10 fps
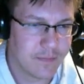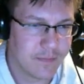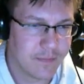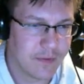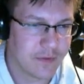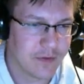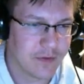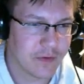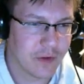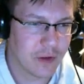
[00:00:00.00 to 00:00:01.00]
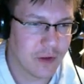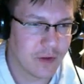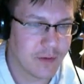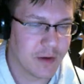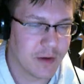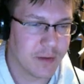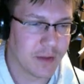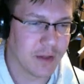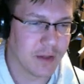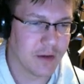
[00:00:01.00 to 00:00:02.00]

let's just load up our help again.